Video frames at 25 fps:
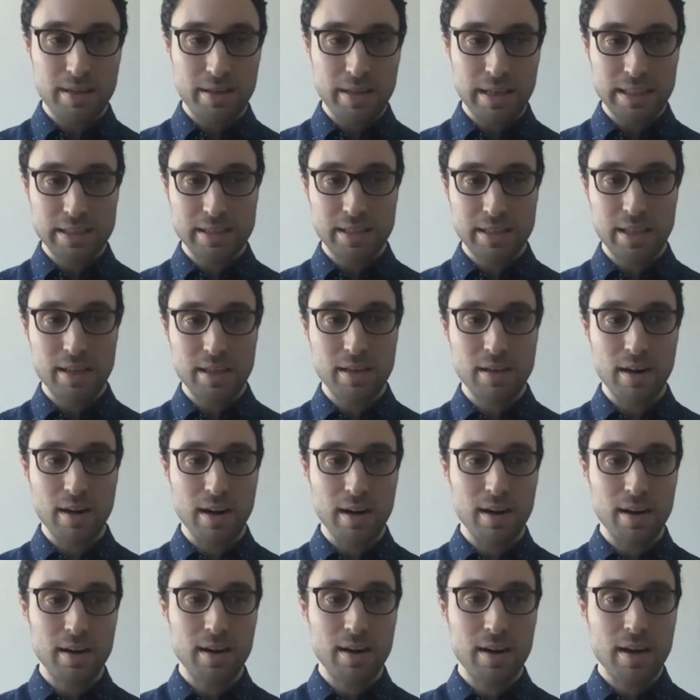exceeded
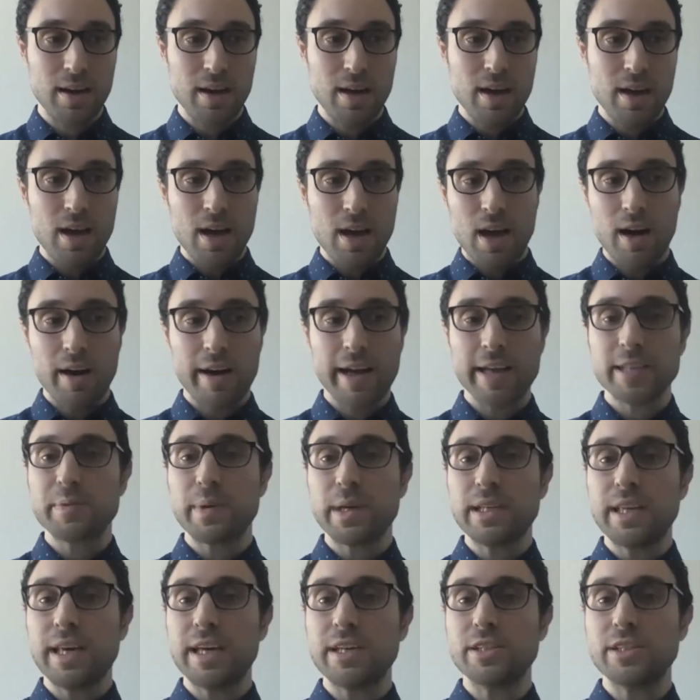our
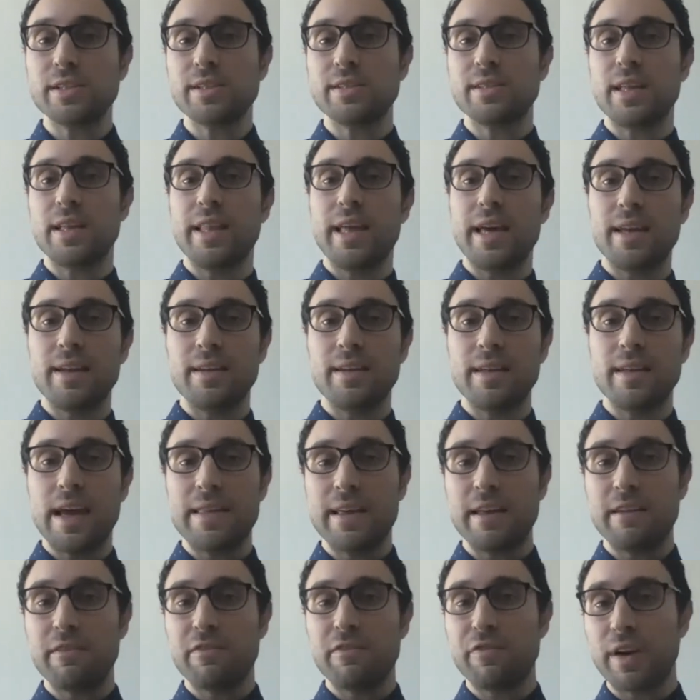expectations, and
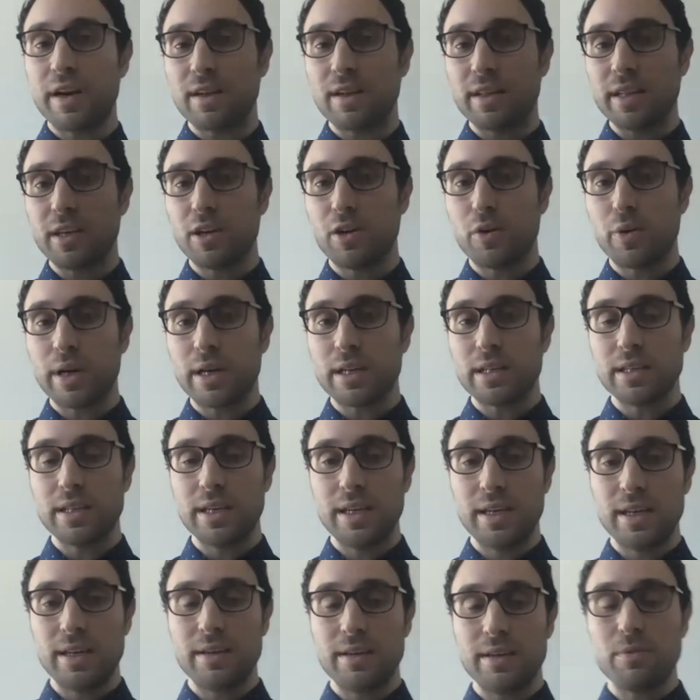then fairly
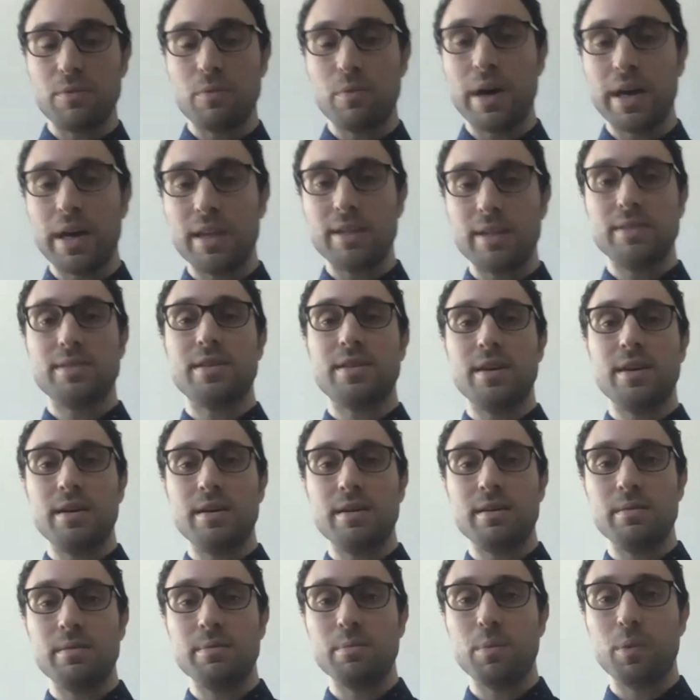quickly went
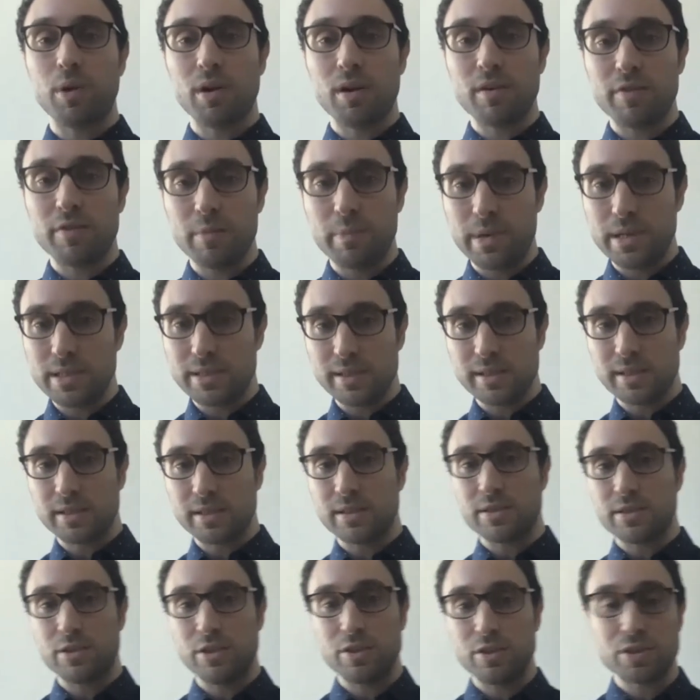into more of a business
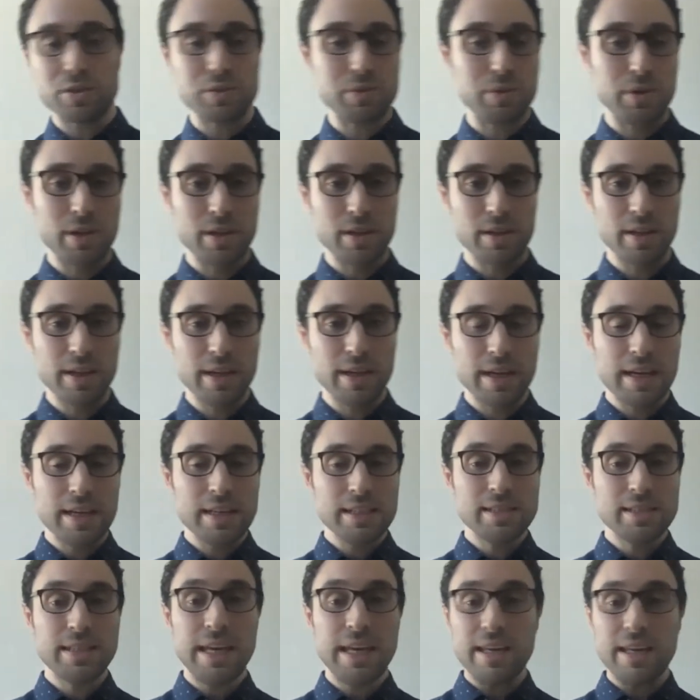as usual
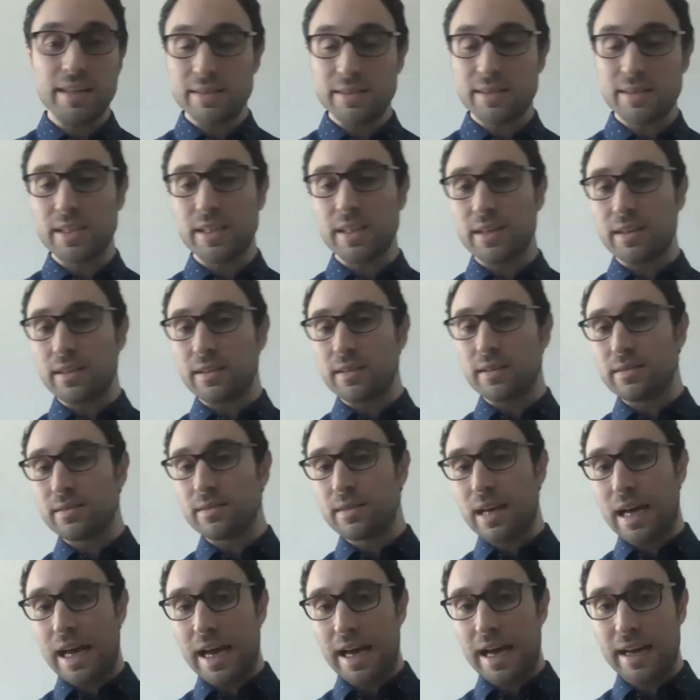state,
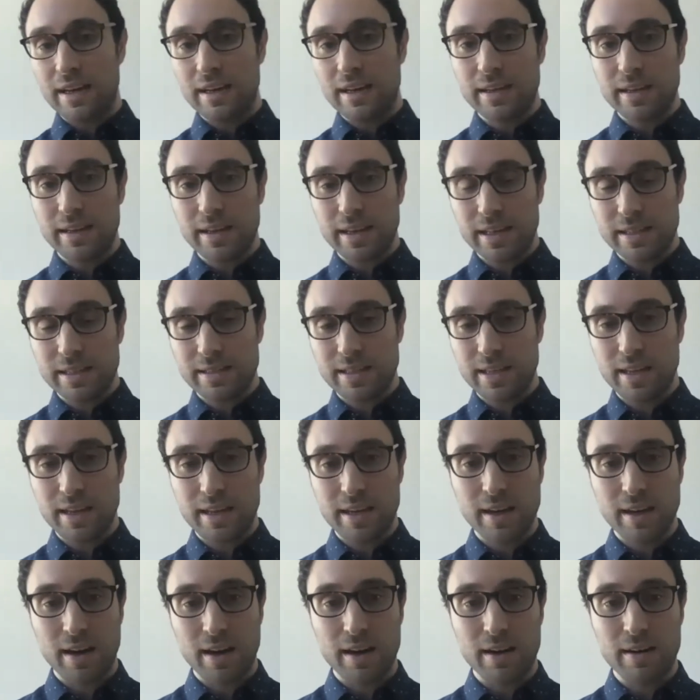still
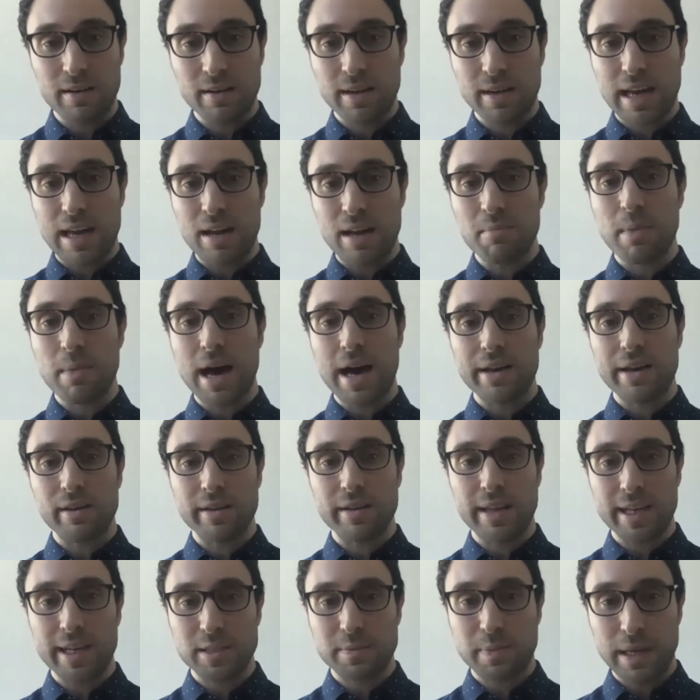exceeding our kind of
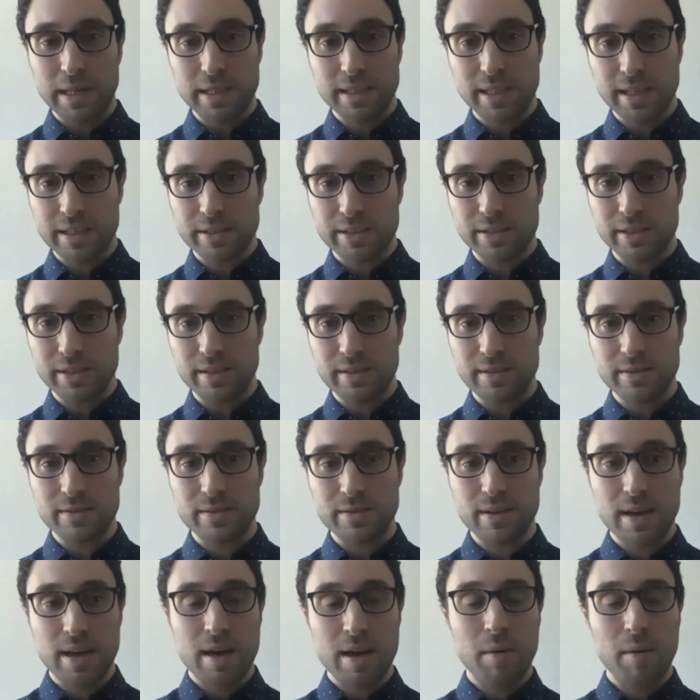modeled expectations,